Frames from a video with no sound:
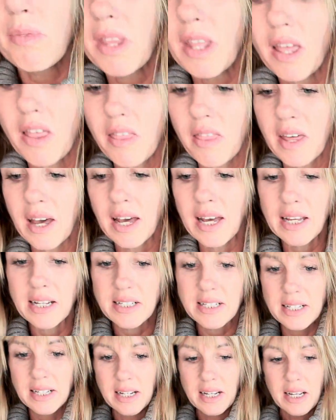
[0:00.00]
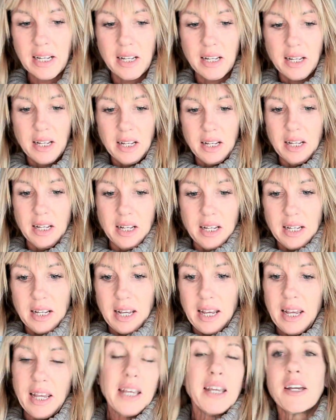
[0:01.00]
that
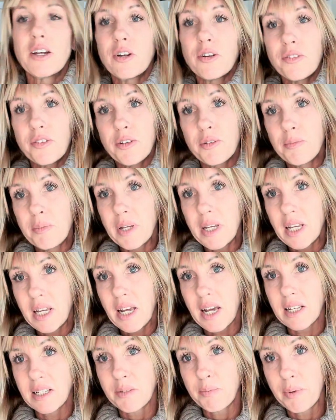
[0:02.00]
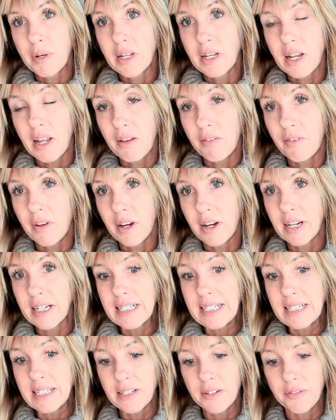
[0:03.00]
anger for me has been a very
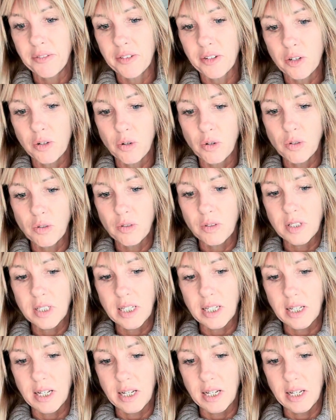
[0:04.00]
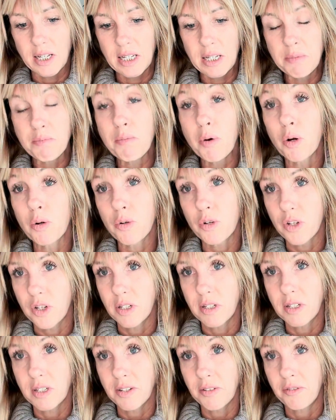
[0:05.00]
difficult
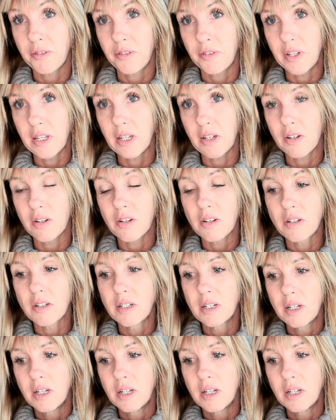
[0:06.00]
emotion to feel.